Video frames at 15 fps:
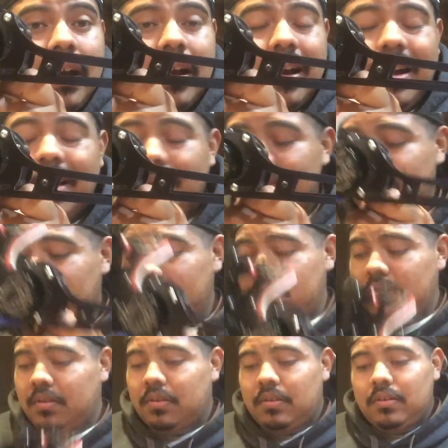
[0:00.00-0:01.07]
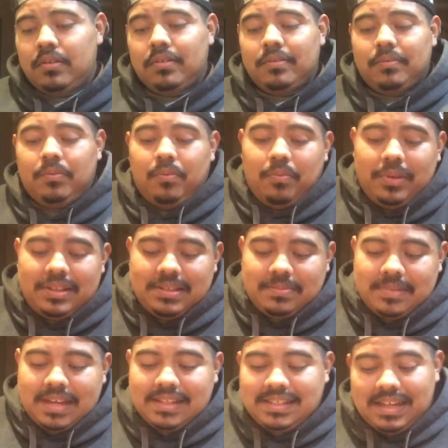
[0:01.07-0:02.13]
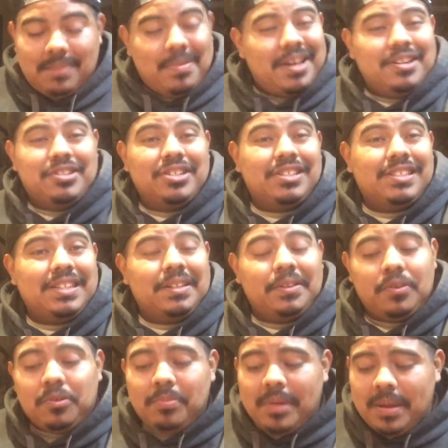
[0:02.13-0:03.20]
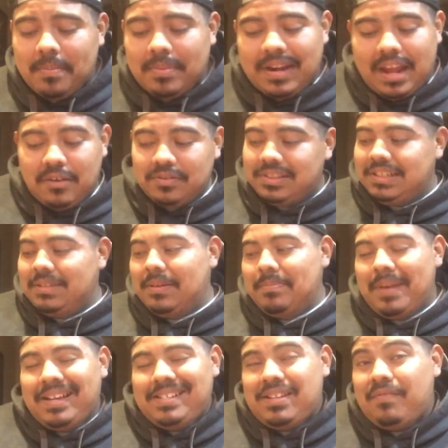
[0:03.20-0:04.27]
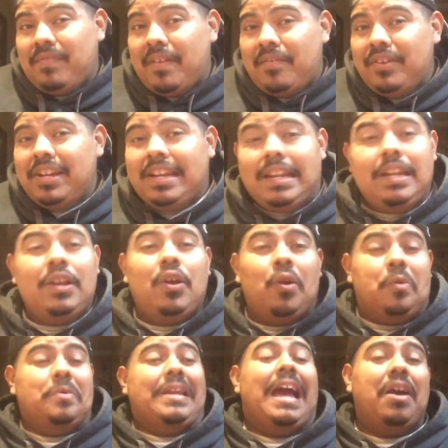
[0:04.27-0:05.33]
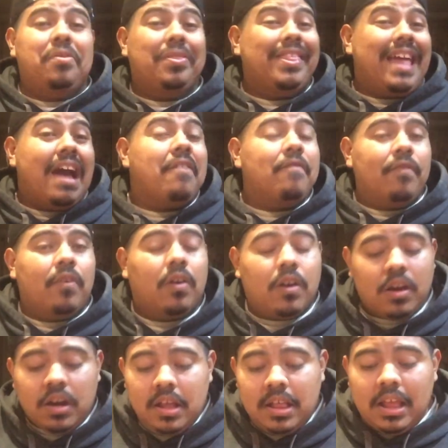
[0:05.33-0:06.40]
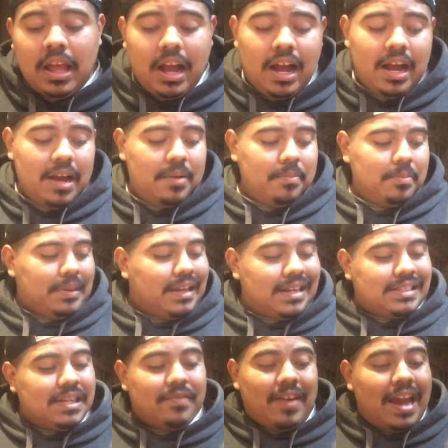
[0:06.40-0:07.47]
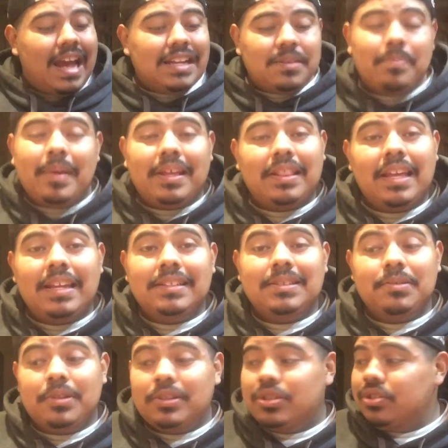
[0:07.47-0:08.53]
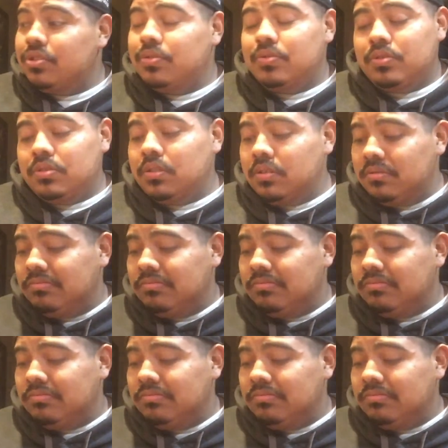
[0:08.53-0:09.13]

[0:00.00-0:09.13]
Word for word: uh, with some testing, I might adjust it a little bit, but I don't see myself ever needing to go down that far. Um, but like I said, if I had to pick things to choose,